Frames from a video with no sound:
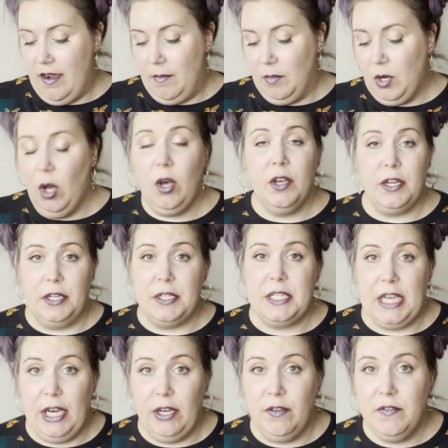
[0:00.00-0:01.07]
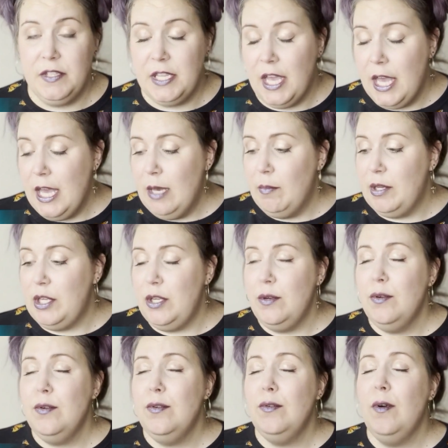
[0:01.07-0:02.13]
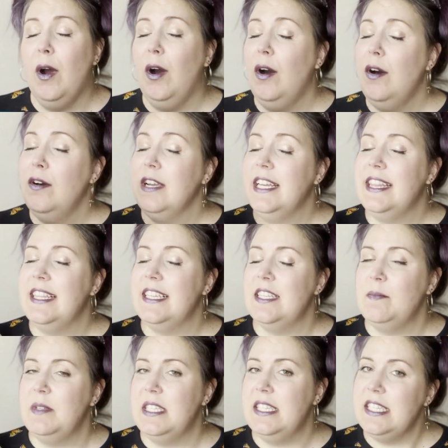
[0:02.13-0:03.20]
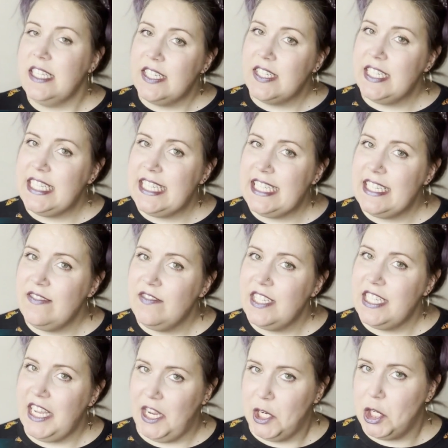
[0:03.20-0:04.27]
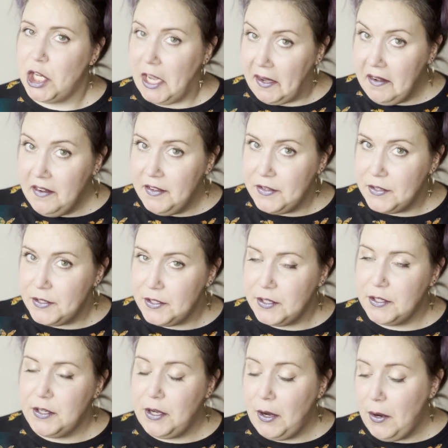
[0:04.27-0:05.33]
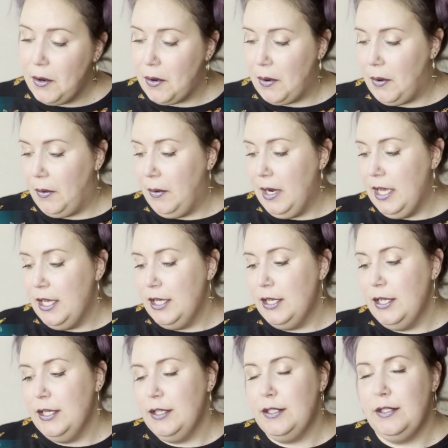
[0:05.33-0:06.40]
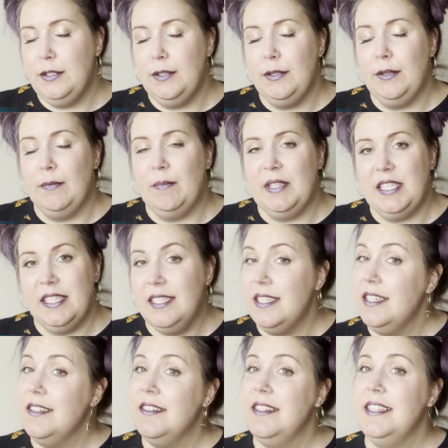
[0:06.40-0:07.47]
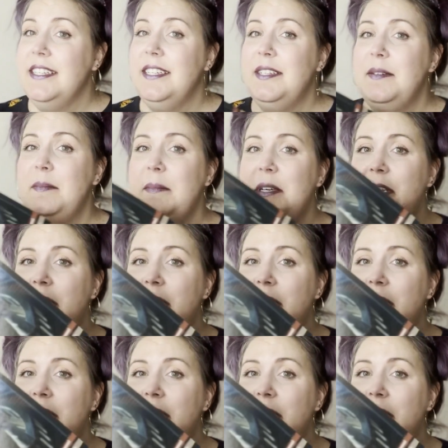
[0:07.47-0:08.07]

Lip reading: call yourselves. But you all get this mysterious invitation to go to Mysterium